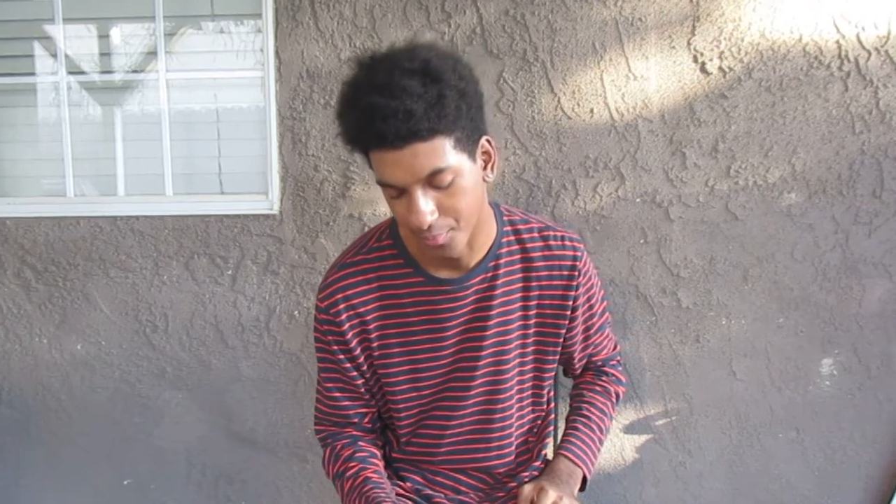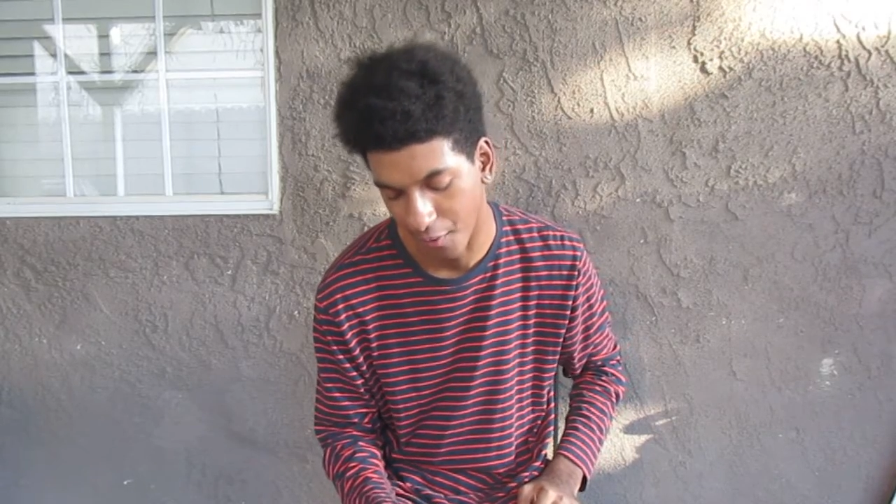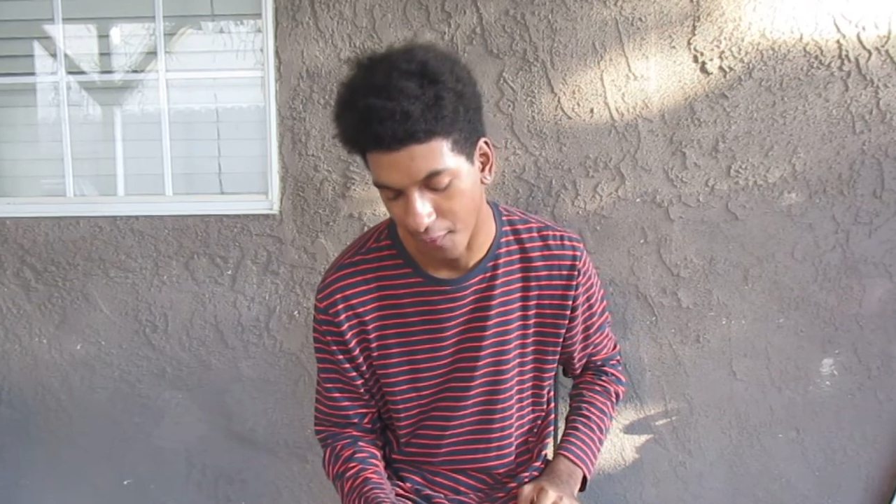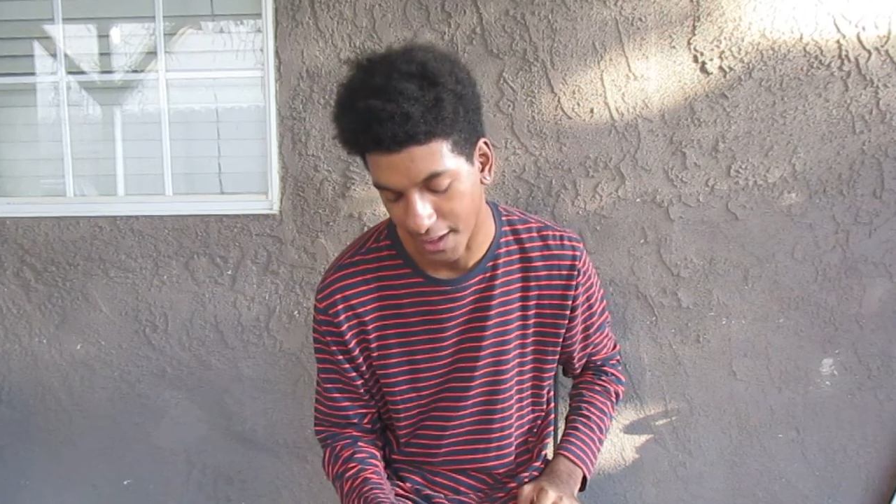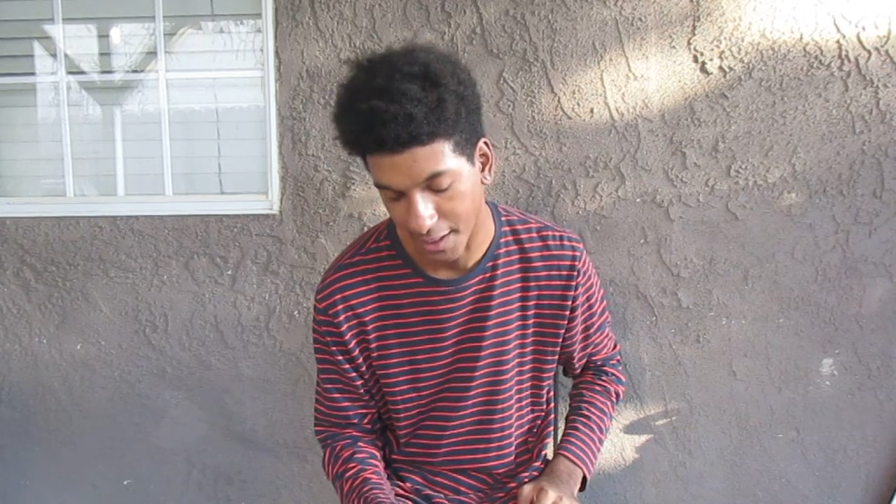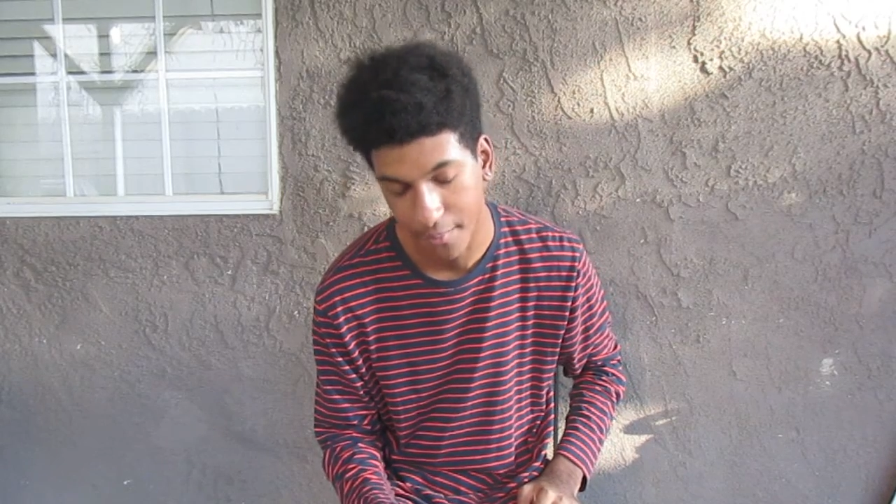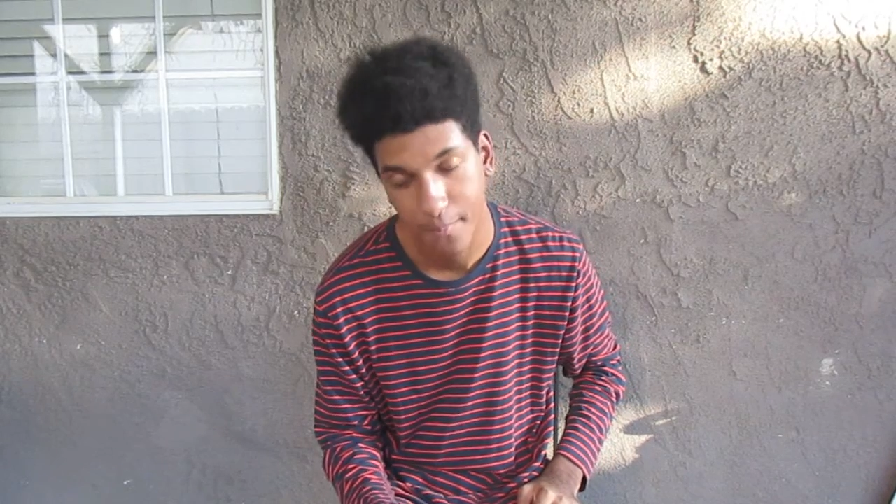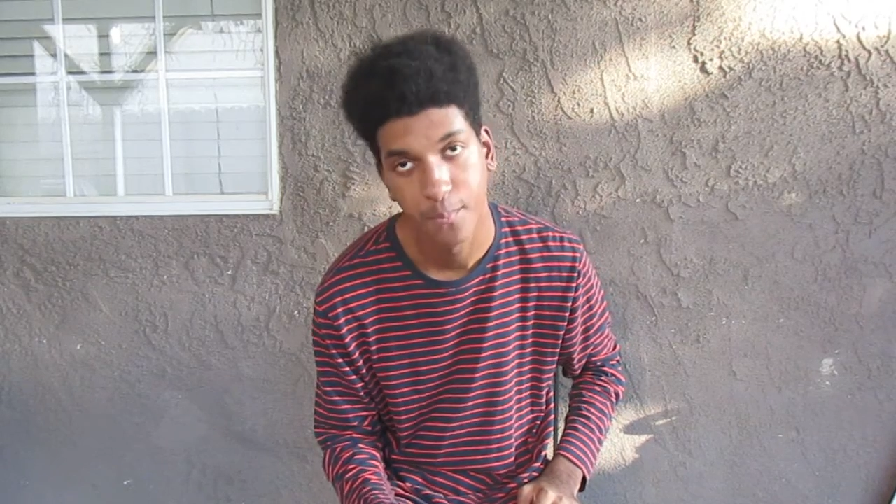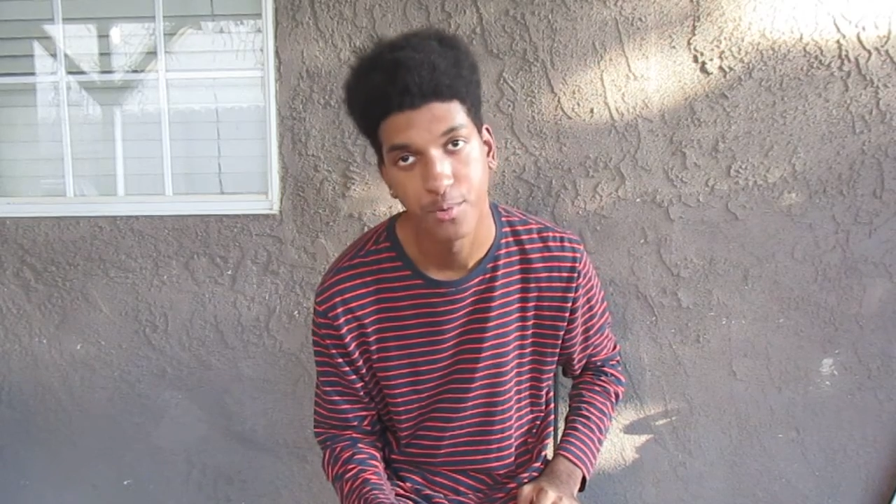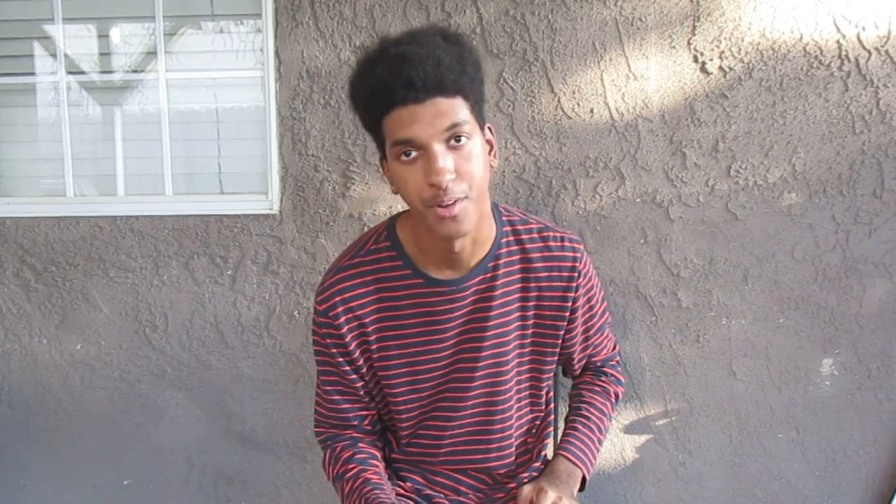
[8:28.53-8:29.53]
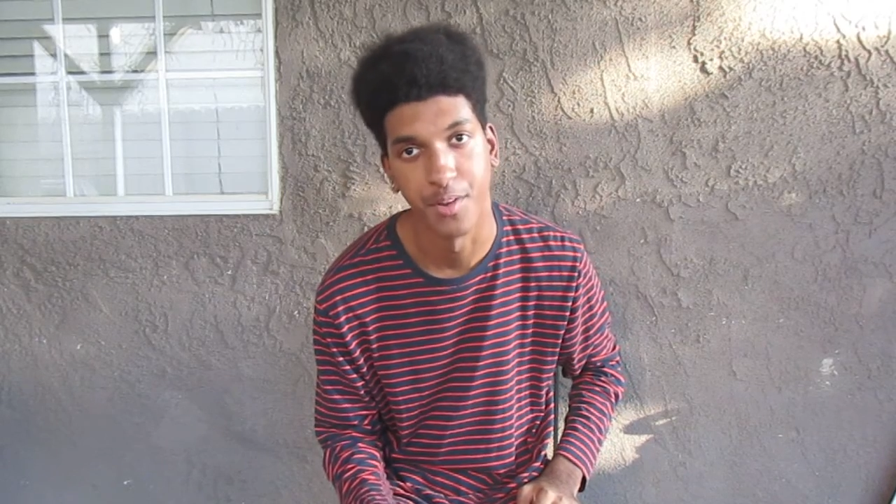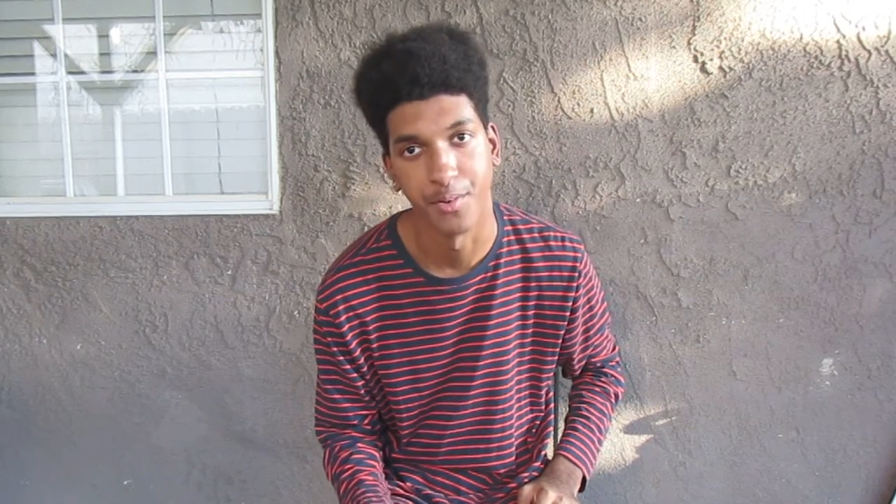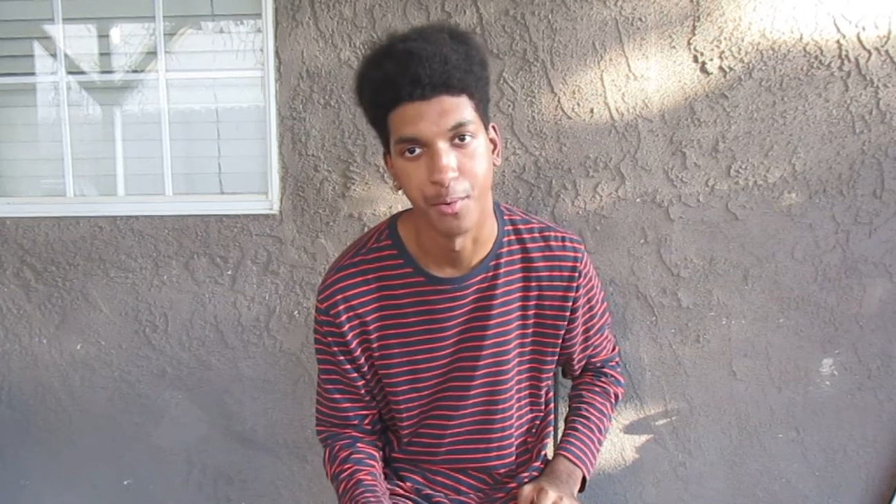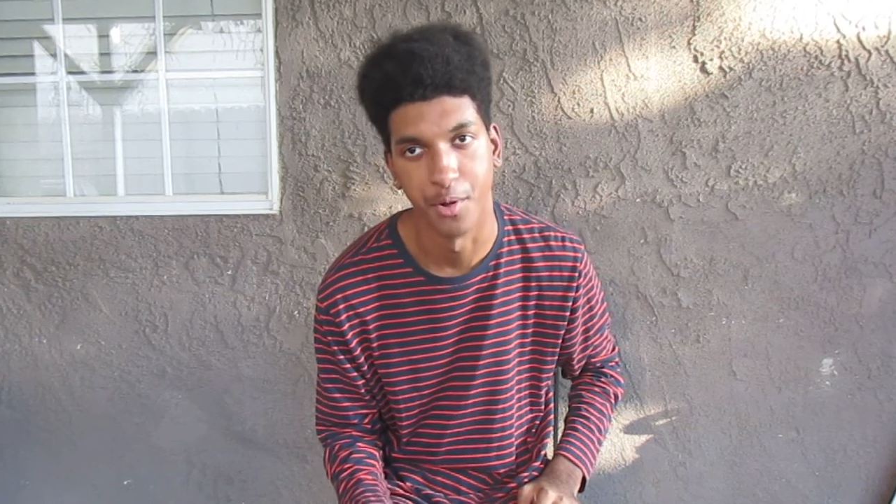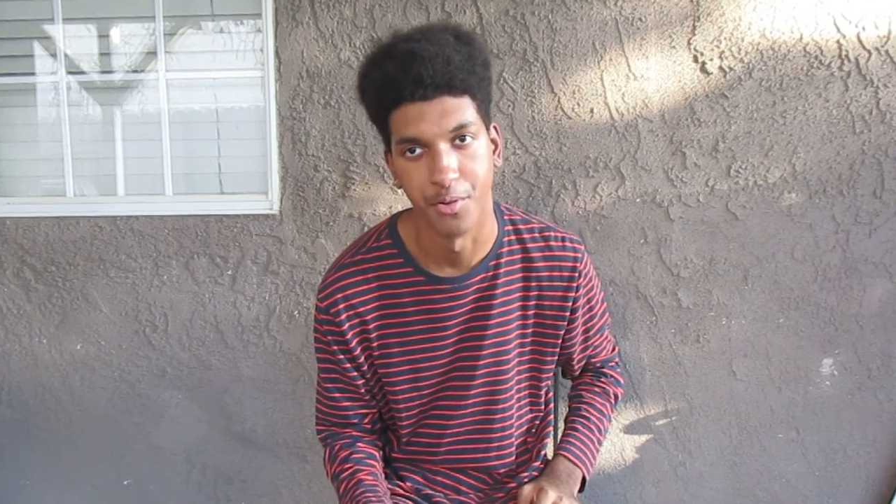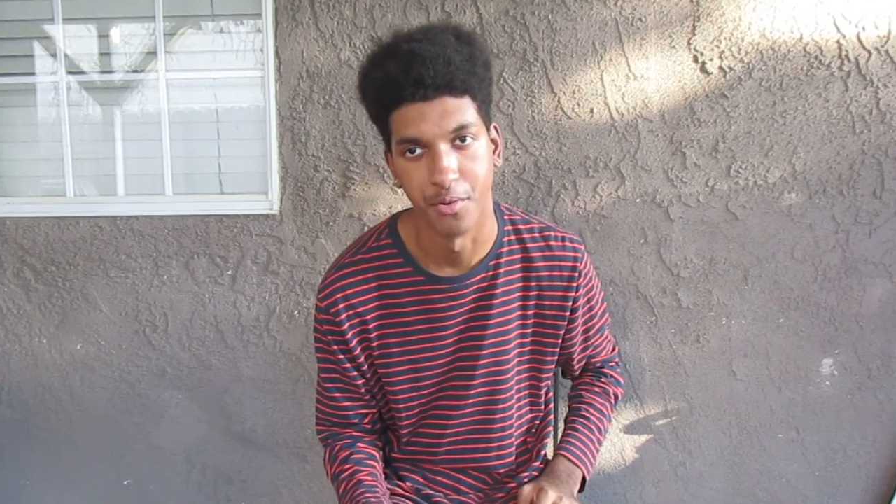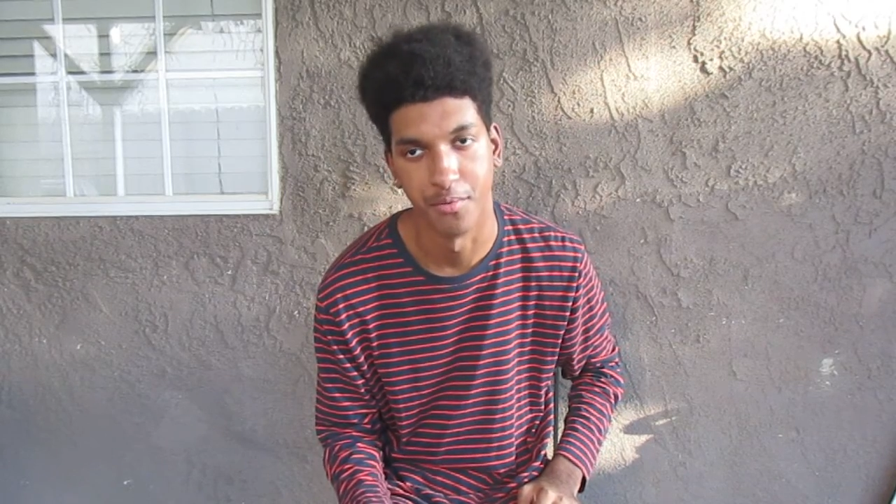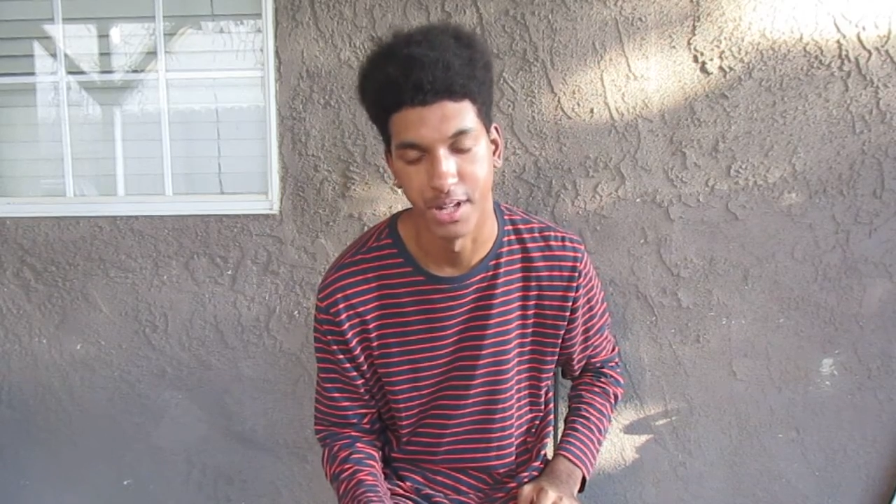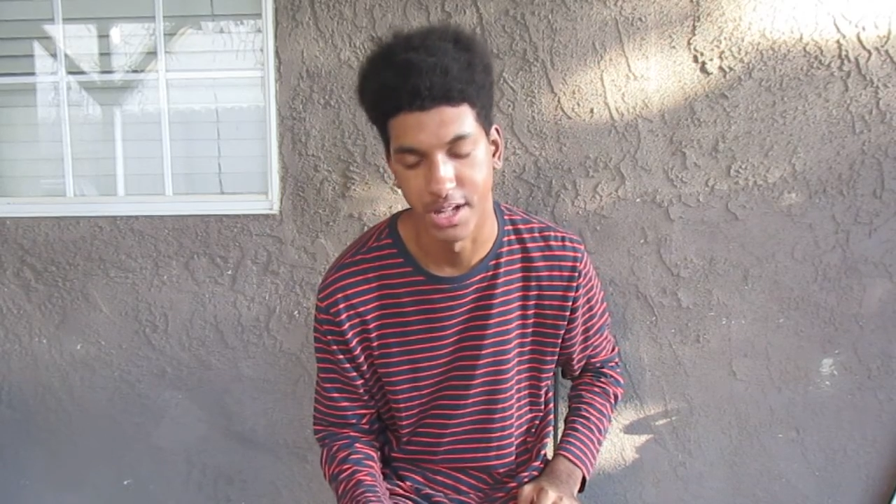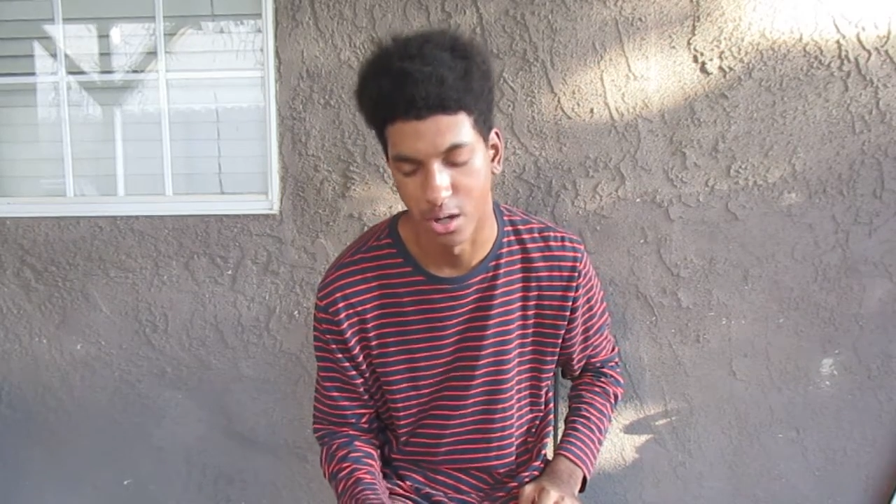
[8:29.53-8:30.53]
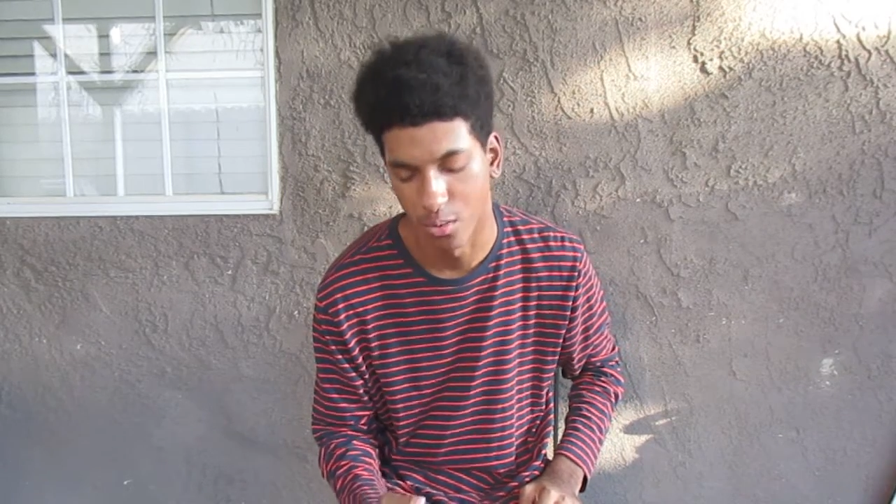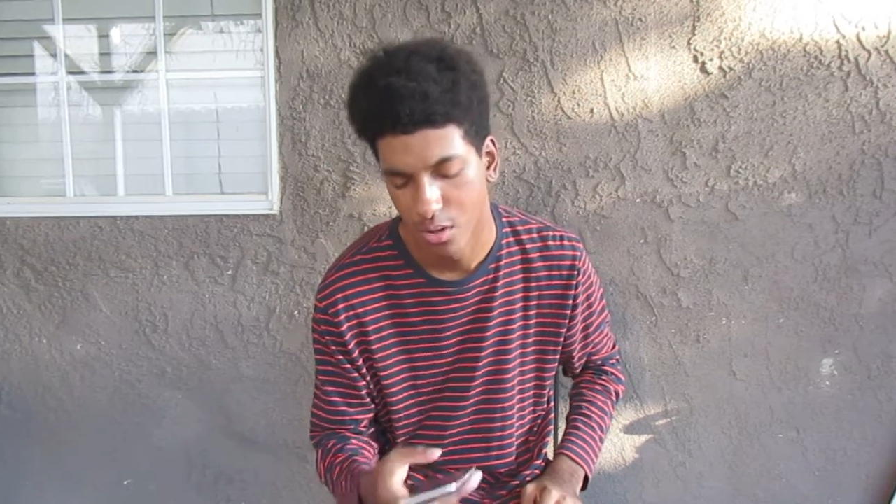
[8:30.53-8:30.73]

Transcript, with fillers: the link to this original video.